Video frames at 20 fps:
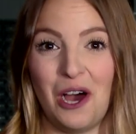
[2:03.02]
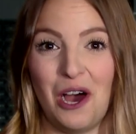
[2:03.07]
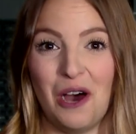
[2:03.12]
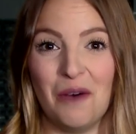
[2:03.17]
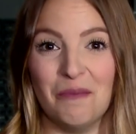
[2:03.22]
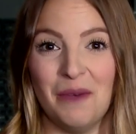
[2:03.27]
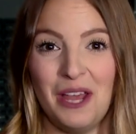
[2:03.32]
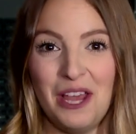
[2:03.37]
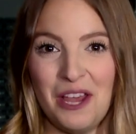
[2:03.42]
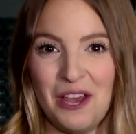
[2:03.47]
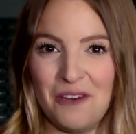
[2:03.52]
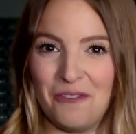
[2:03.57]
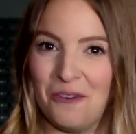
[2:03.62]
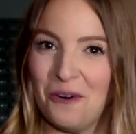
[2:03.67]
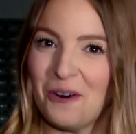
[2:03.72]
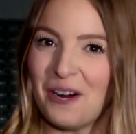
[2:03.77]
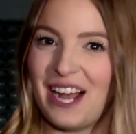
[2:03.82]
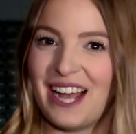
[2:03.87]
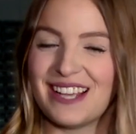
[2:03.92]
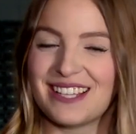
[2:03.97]
com.
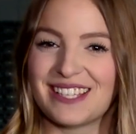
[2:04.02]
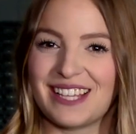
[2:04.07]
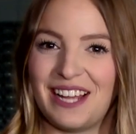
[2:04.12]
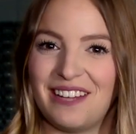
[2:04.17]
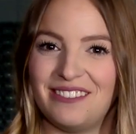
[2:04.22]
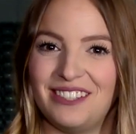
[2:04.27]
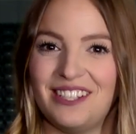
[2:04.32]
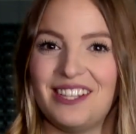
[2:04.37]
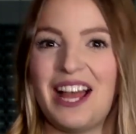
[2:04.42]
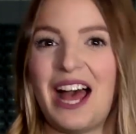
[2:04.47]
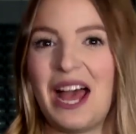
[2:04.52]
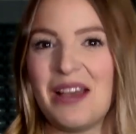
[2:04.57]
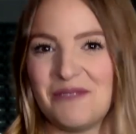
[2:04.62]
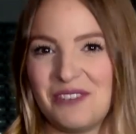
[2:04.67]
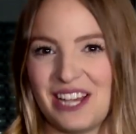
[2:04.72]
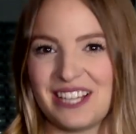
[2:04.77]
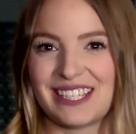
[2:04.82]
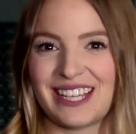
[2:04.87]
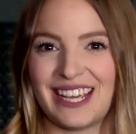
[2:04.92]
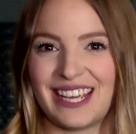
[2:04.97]
For Ice Level, I'm
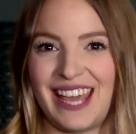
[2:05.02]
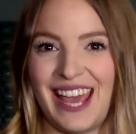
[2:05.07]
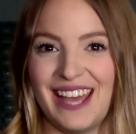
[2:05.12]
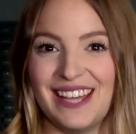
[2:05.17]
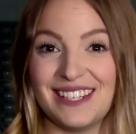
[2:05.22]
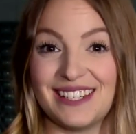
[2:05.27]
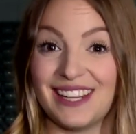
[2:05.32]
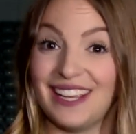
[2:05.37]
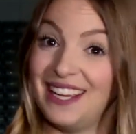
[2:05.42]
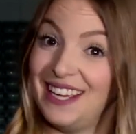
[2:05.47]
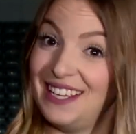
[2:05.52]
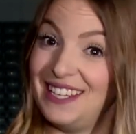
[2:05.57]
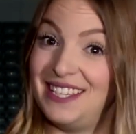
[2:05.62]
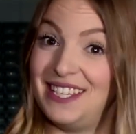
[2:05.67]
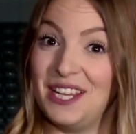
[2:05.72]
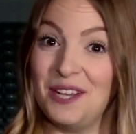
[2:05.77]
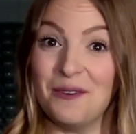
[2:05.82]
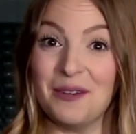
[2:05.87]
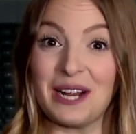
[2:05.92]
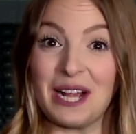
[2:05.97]
Jessica Kent.
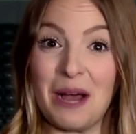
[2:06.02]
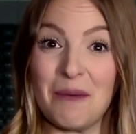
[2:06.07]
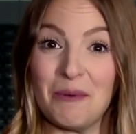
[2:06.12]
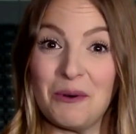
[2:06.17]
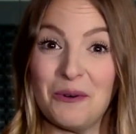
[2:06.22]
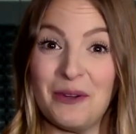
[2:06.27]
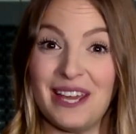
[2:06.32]
See you in a couple